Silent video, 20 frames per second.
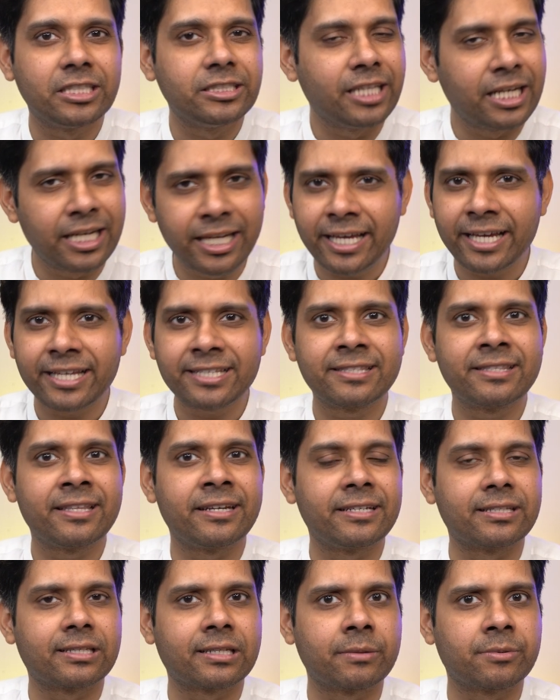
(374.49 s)
The link is in the
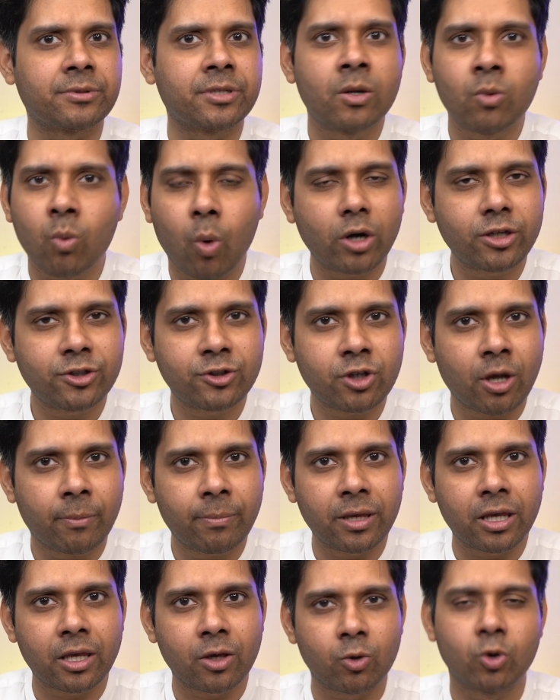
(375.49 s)
description. What's
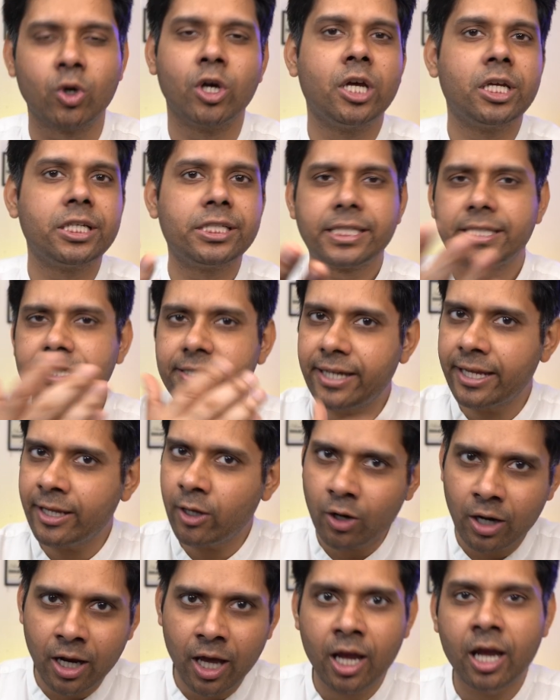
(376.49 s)
stopping you? Just try
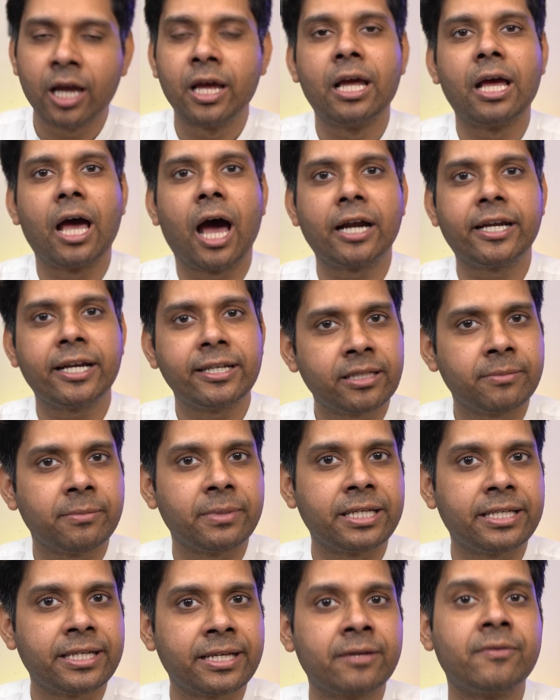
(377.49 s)
your luck. Attend the
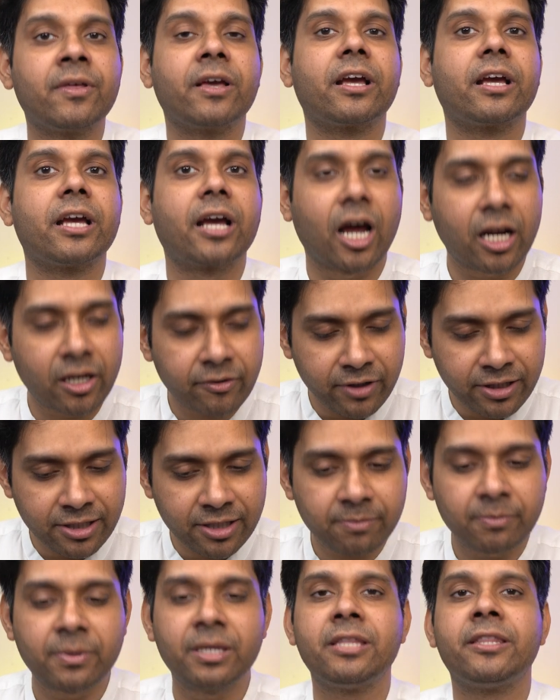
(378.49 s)
meeting,
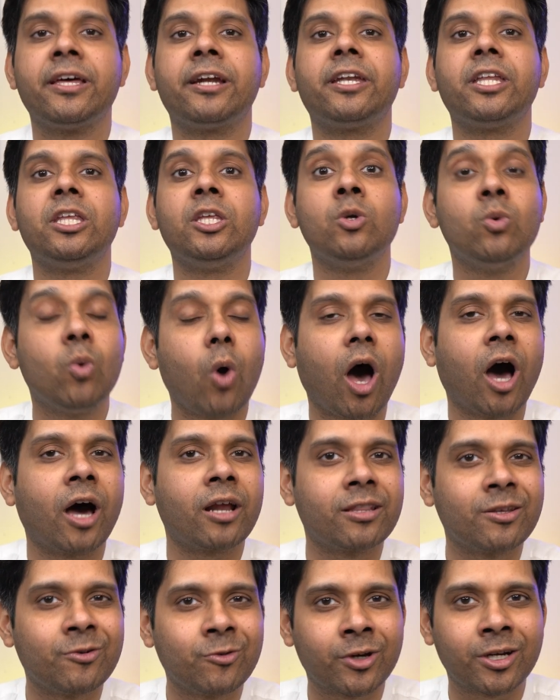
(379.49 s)
convince me that you
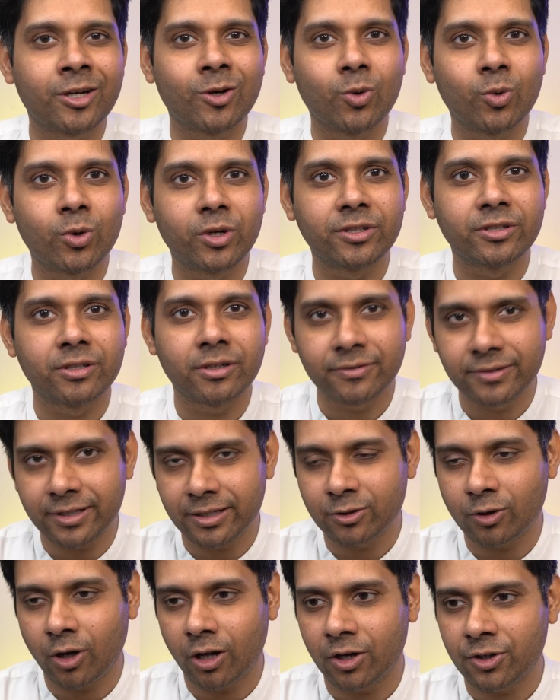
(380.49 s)
are the one who deserves
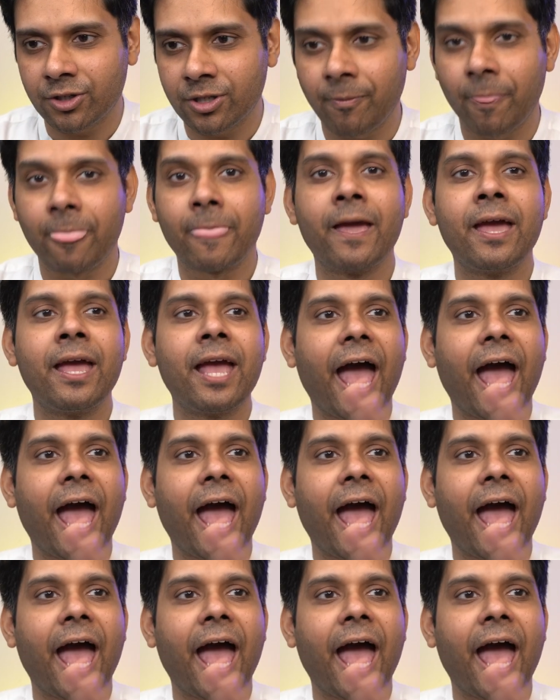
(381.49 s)
that scholarship.